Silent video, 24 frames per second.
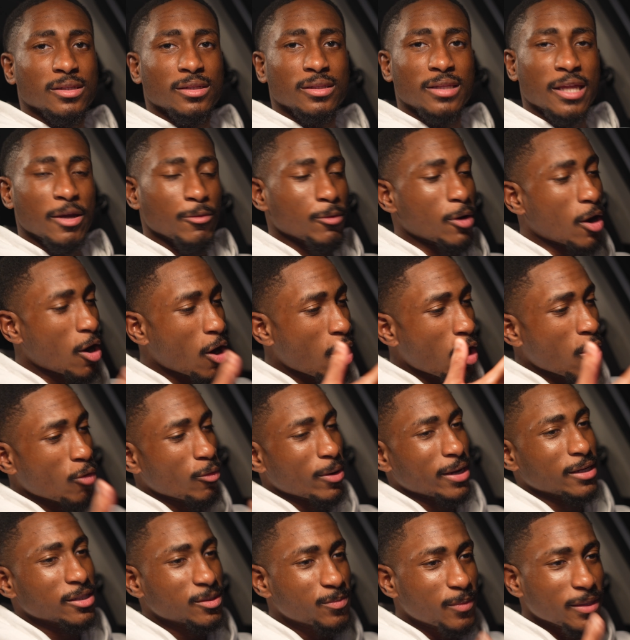They will
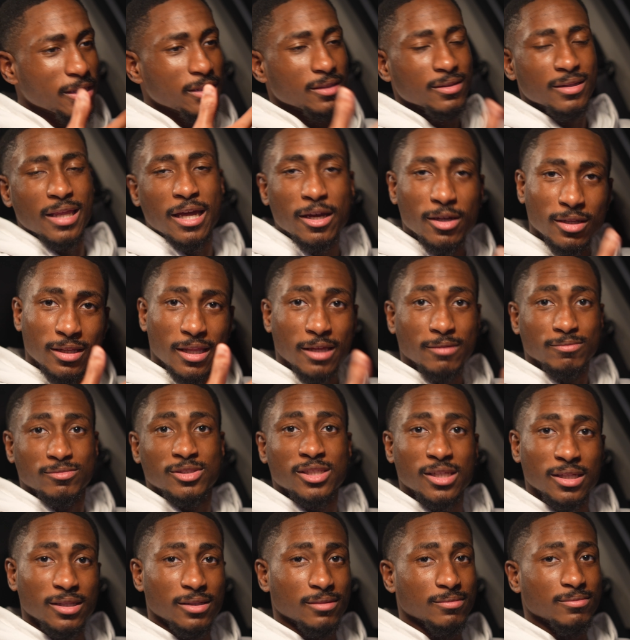always be, they, they,
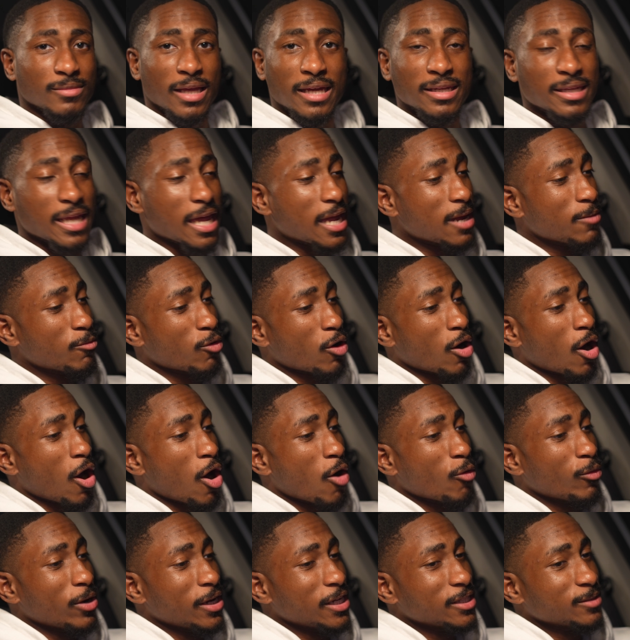shit, their name will
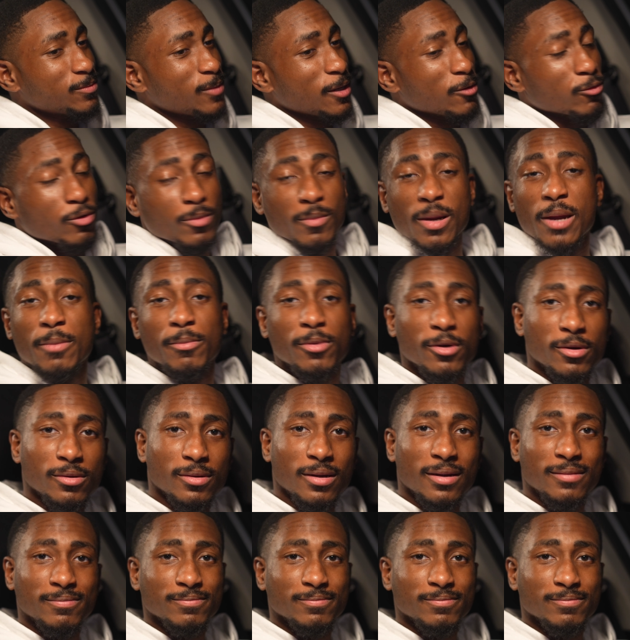always be remembered.